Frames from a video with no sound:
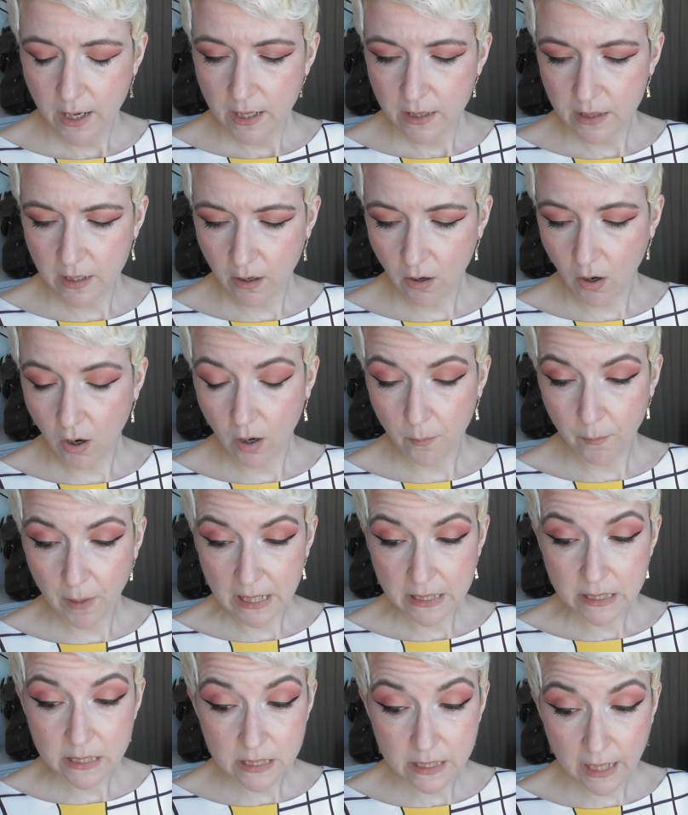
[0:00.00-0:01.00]
There are
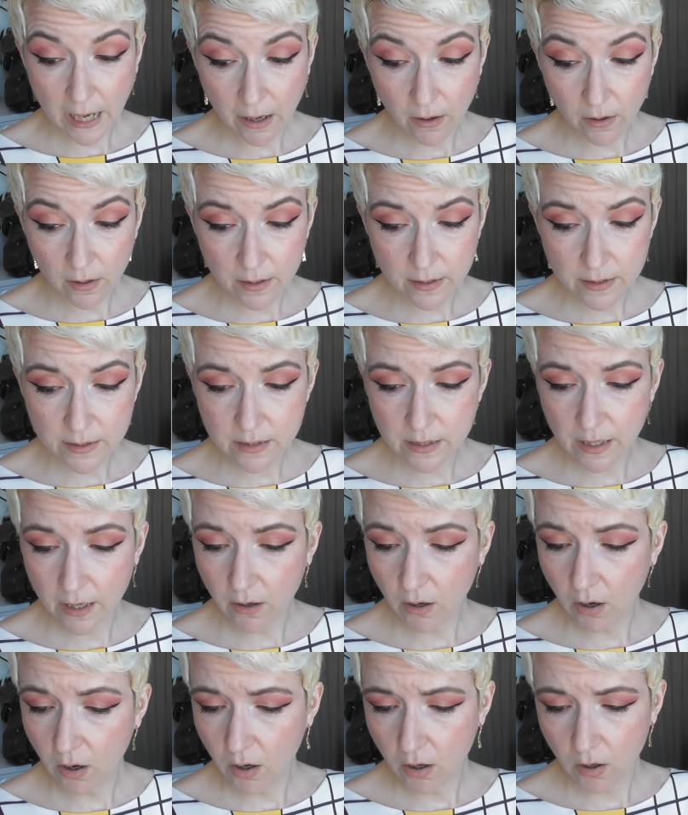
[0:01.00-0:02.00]
mascaras. There
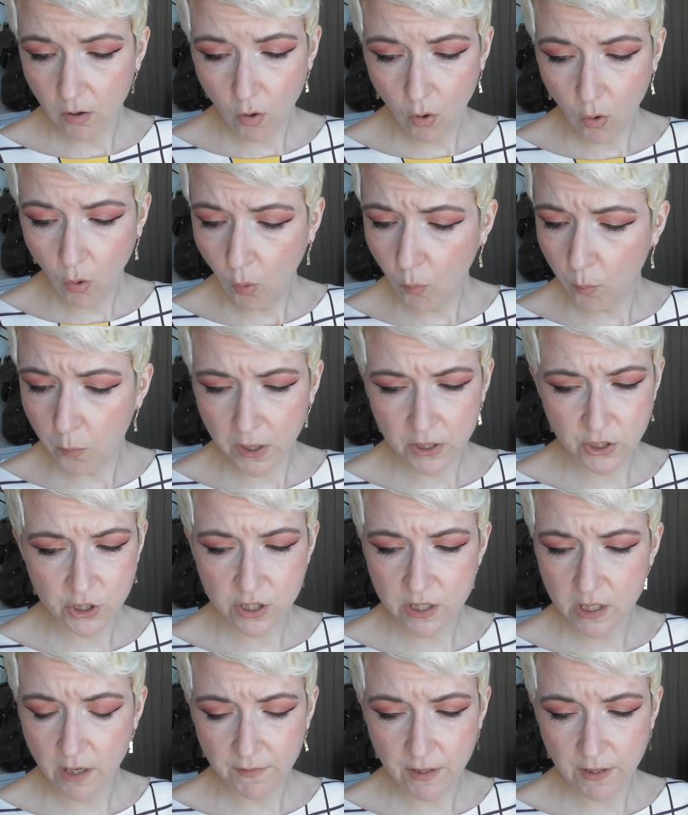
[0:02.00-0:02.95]
are a whole bunch of stuff.